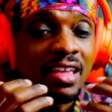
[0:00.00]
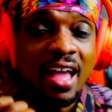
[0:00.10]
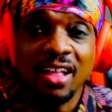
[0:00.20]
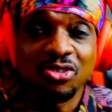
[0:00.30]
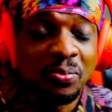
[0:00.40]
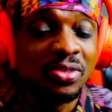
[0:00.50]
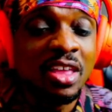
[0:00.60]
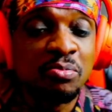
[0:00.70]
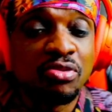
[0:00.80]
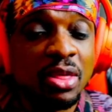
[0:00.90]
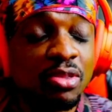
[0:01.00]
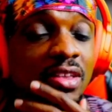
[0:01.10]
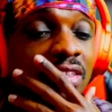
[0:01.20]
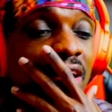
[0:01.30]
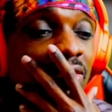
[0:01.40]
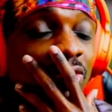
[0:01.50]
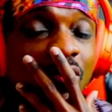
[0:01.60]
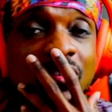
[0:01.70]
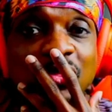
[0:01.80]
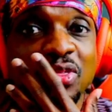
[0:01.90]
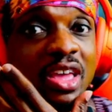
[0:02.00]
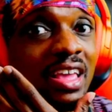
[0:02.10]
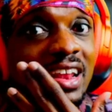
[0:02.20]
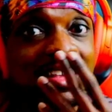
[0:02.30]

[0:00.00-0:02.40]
catch some deep breaths, and then start thinking